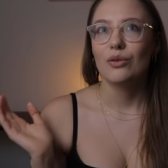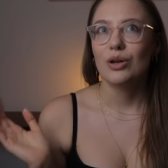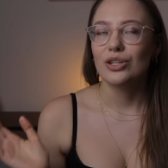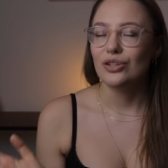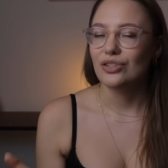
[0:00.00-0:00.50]

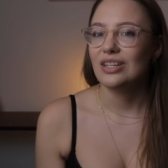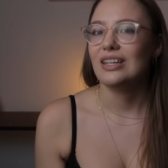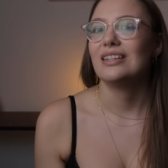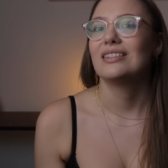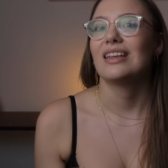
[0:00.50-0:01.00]
when you
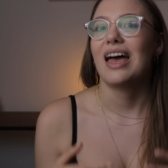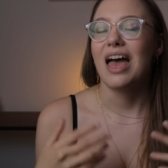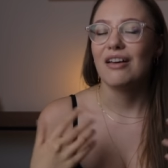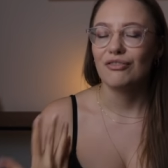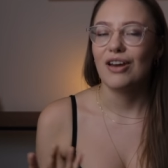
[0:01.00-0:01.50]
need
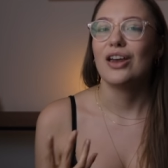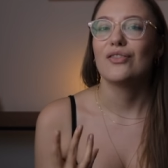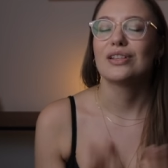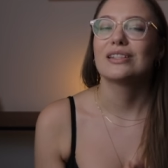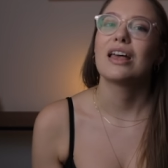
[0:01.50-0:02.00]
a
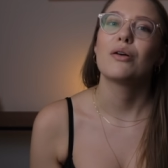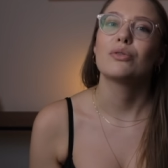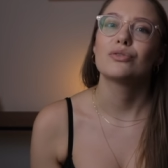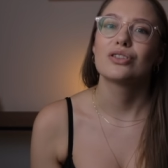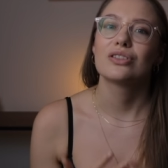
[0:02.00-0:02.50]
fragrance that
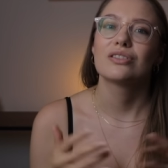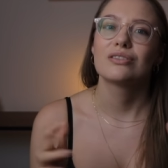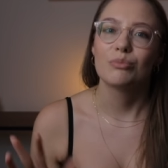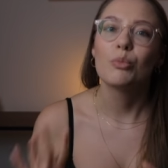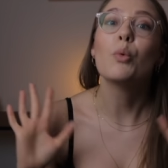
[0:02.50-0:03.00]
will
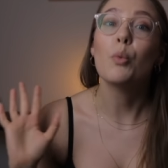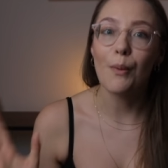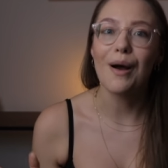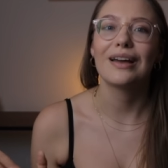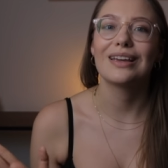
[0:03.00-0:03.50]
just
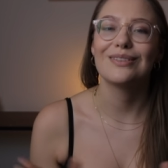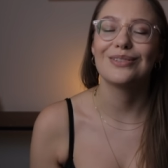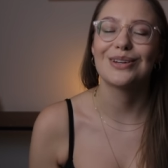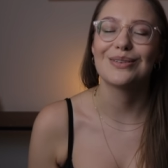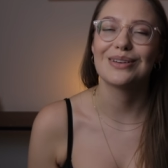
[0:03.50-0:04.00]
work,
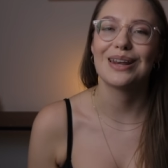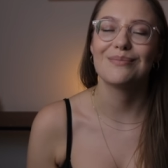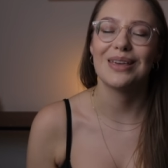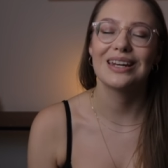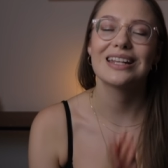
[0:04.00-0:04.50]
if you know what I
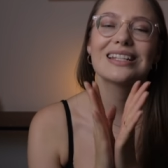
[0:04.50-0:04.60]
mean.